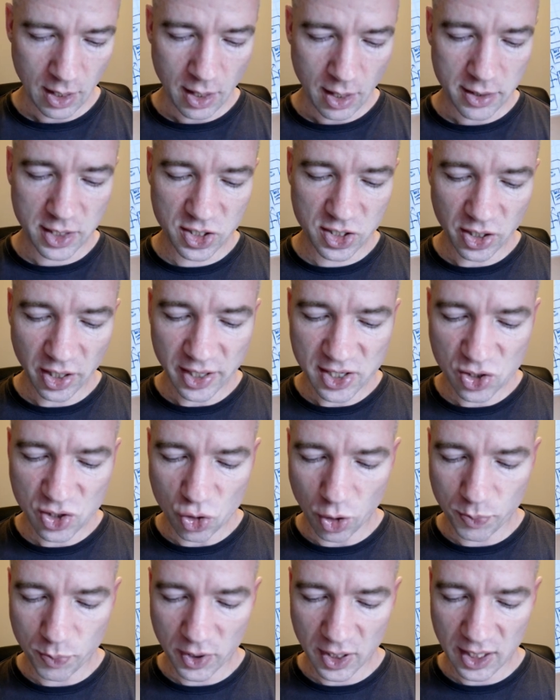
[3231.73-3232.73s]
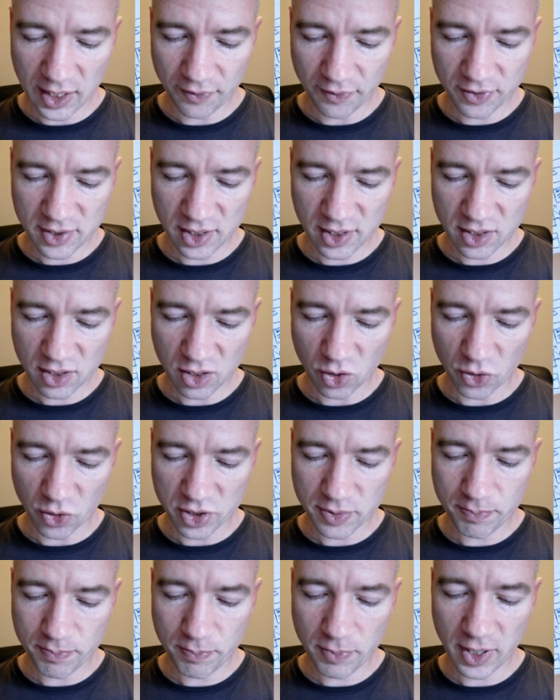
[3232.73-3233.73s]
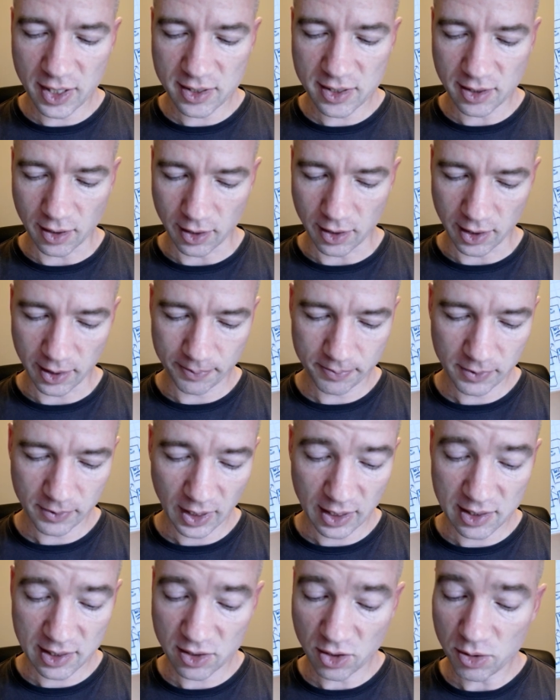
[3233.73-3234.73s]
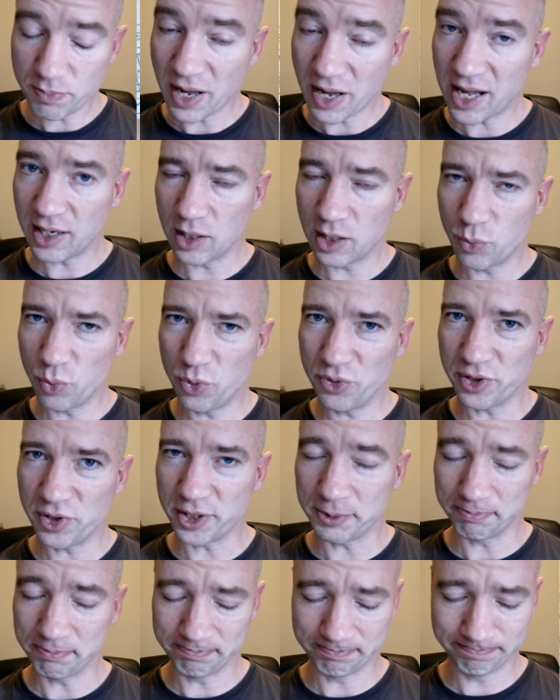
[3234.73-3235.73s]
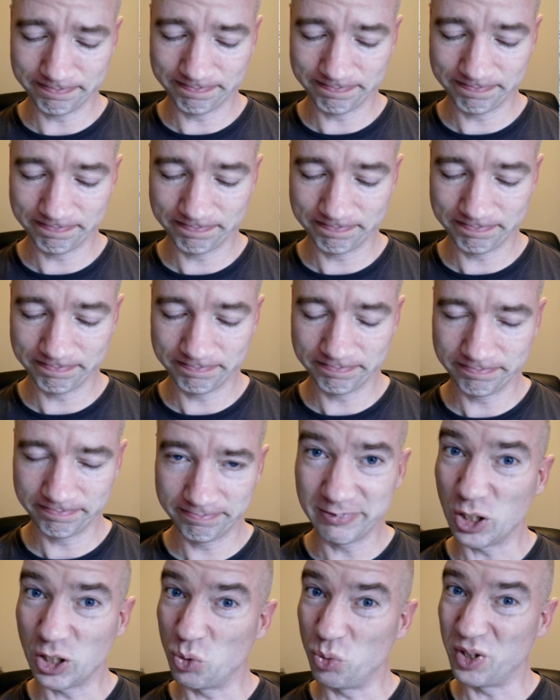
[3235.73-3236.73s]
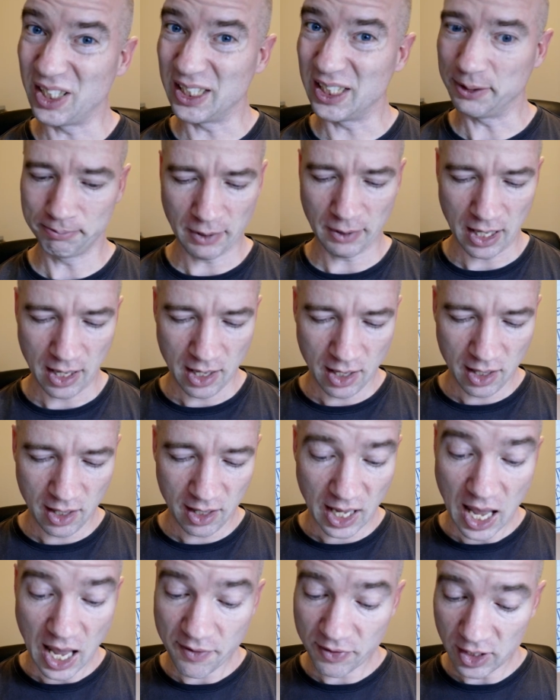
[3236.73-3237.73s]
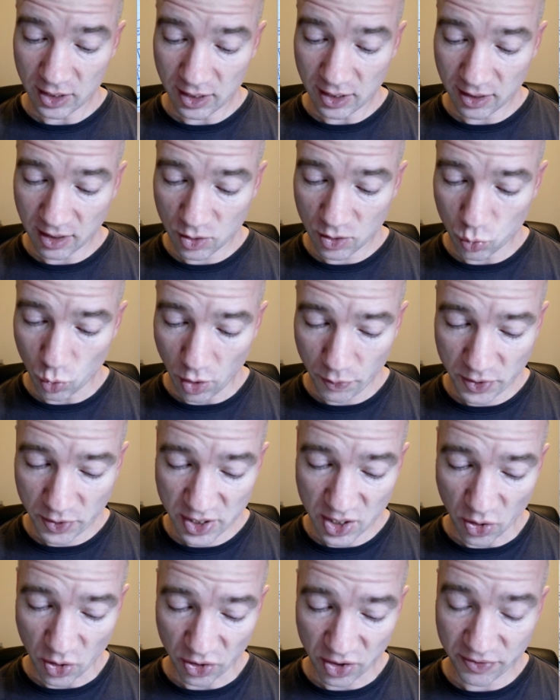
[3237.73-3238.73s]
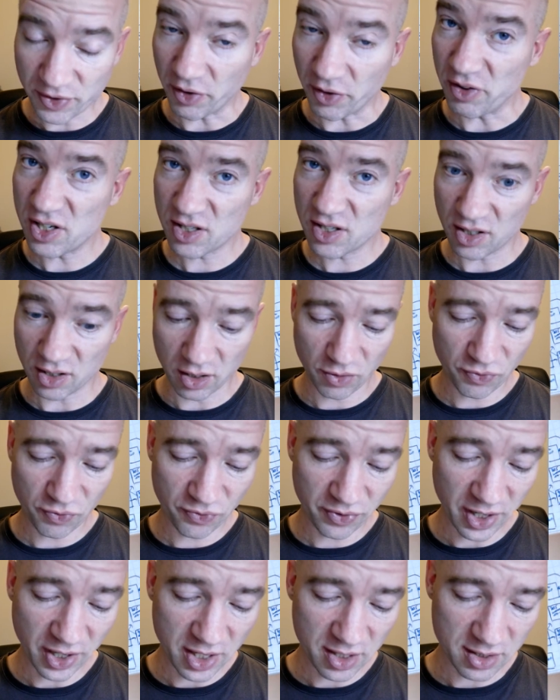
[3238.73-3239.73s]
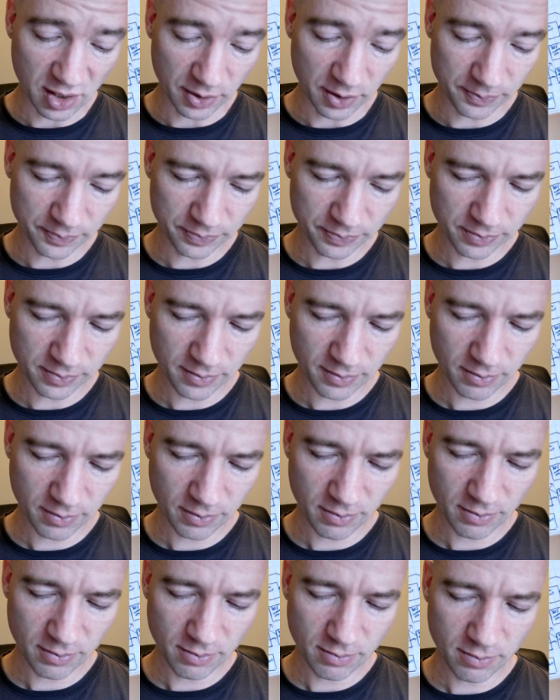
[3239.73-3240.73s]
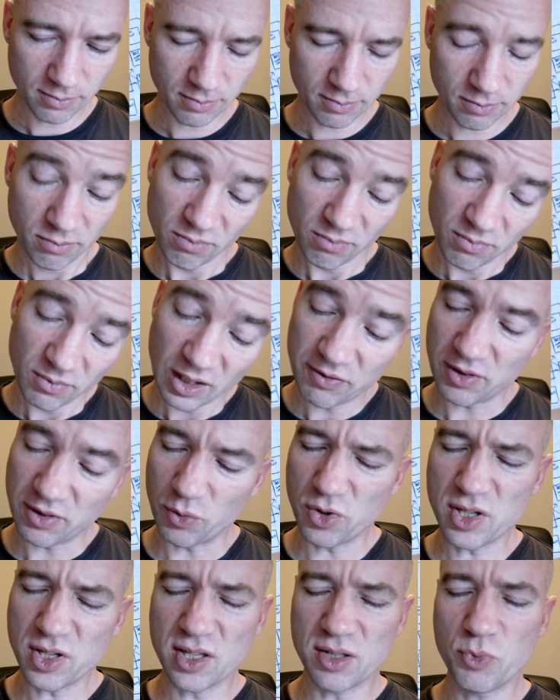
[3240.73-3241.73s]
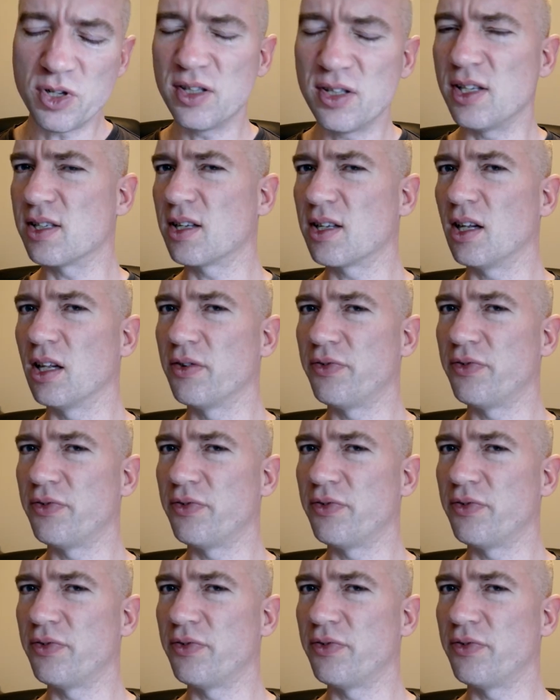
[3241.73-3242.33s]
The giant scorpion lifts its claws menacingly. It is not badly wounded. Oh dear. Evidently the dwarf was not a very skilled fighter. If he wasn't a skilled